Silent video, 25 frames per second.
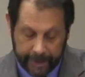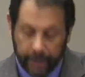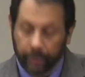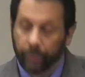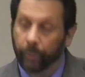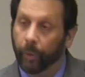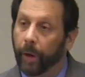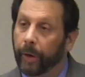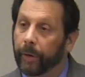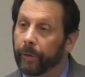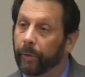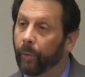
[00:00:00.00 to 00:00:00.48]
and
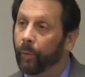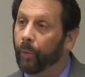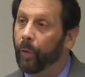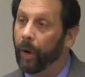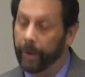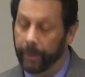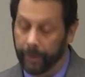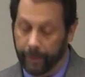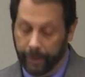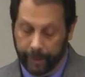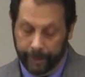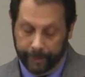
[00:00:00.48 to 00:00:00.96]

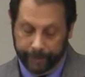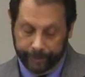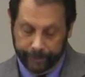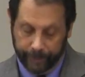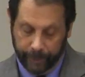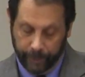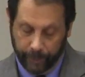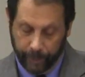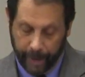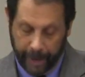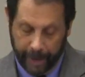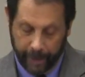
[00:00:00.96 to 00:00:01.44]
Wonder.
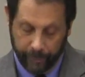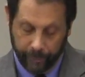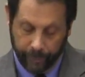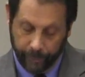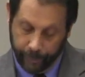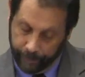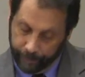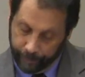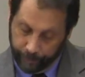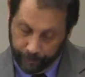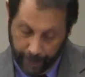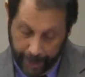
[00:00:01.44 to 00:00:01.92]
You may have
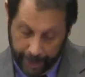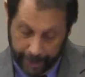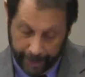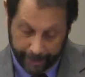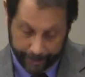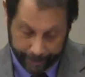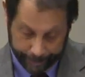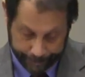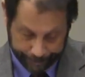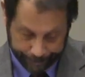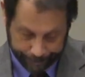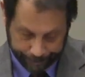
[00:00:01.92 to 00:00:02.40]
read
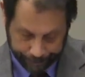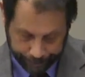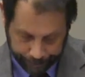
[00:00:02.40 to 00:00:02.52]
it,